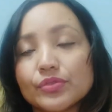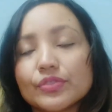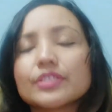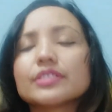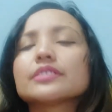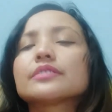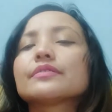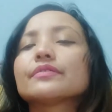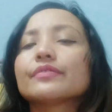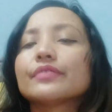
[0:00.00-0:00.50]

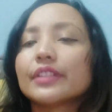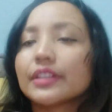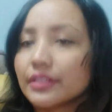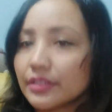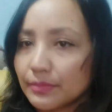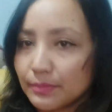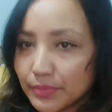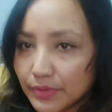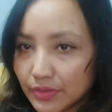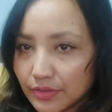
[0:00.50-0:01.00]
is
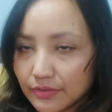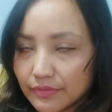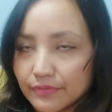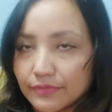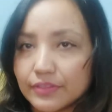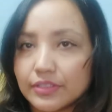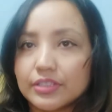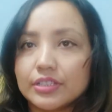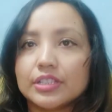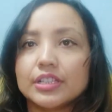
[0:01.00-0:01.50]
very
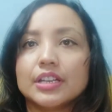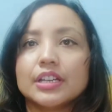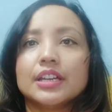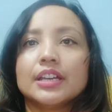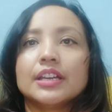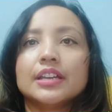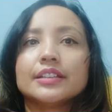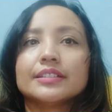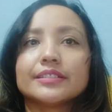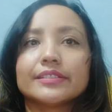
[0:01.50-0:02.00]
beautiful.
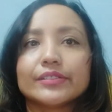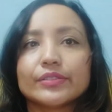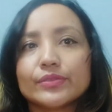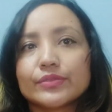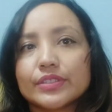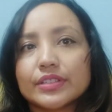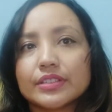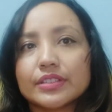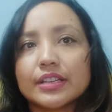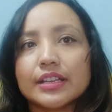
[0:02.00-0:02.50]
She
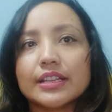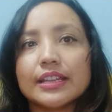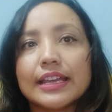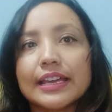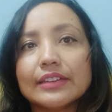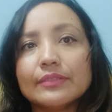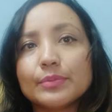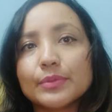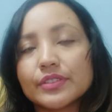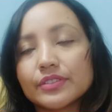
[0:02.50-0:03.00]
loses her
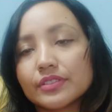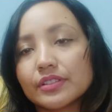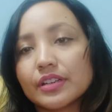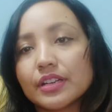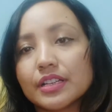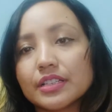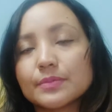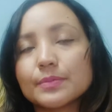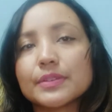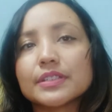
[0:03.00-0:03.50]
life because her
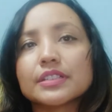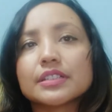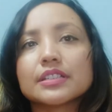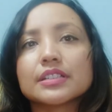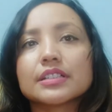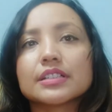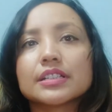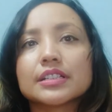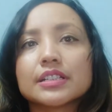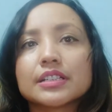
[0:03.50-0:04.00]
husband
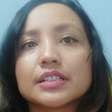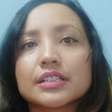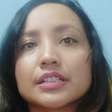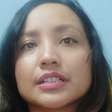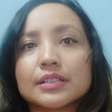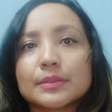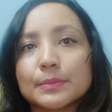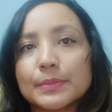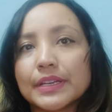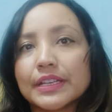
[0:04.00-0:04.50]

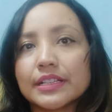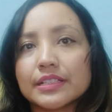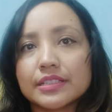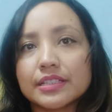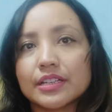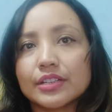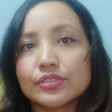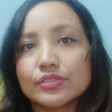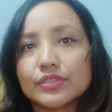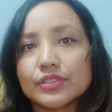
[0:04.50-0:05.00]
compels
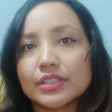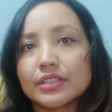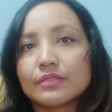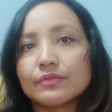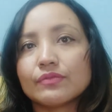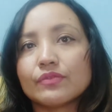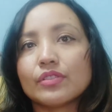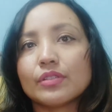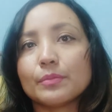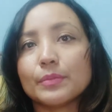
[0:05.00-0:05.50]
her to sit
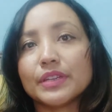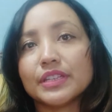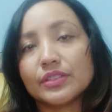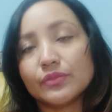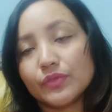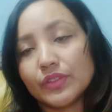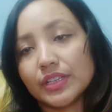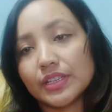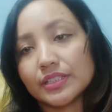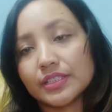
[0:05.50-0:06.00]
for many
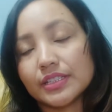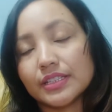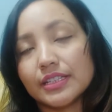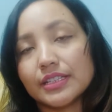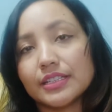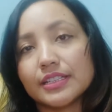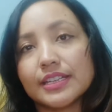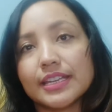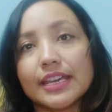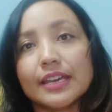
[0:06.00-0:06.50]
weeks in
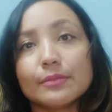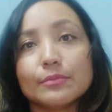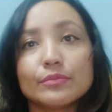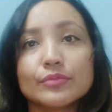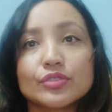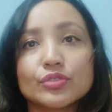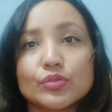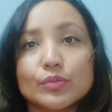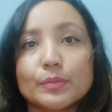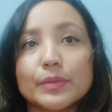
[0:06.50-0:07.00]
an
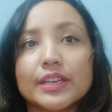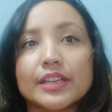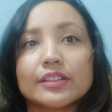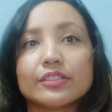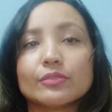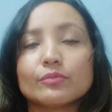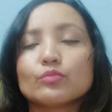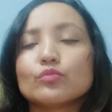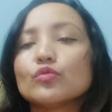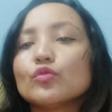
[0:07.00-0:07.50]
attempt to make
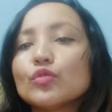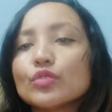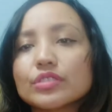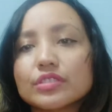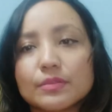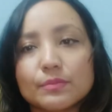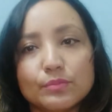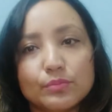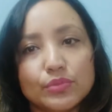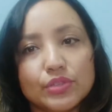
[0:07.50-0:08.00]
the
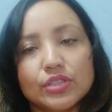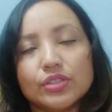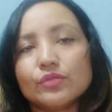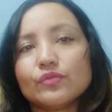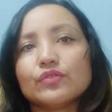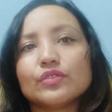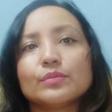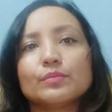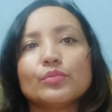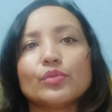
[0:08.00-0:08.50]
most
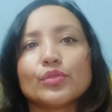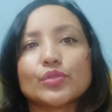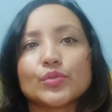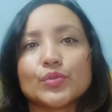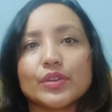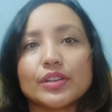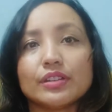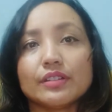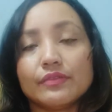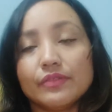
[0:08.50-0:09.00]
beautiful
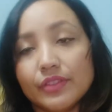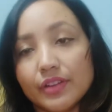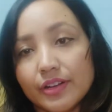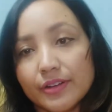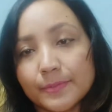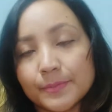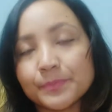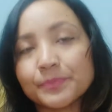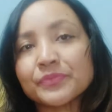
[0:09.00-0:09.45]
portrait of her.